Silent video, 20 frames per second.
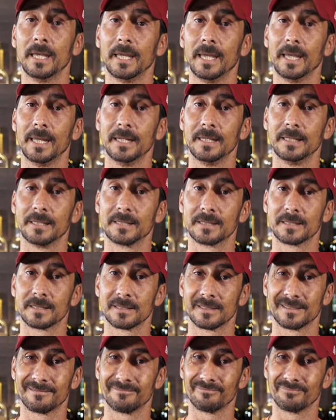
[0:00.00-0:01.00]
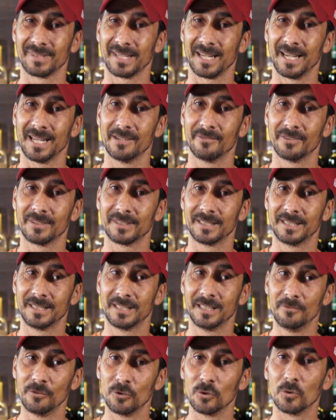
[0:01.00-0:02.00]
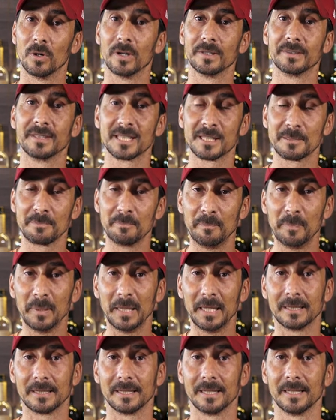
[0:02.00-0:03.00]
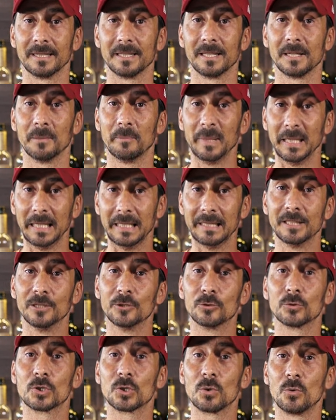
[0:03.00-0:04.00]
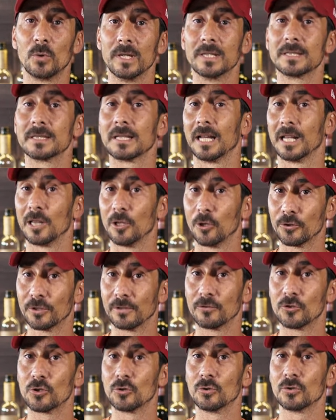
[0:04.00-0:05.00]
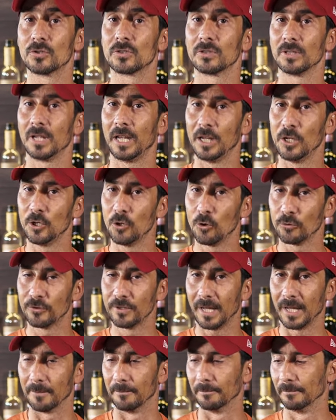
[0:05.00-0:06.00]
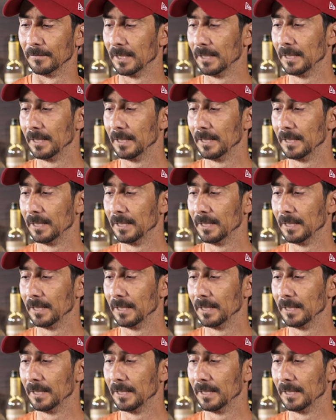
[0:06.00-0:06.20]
and it's kind of a give you the speed and the ability to squeeze a lot of juice in no time.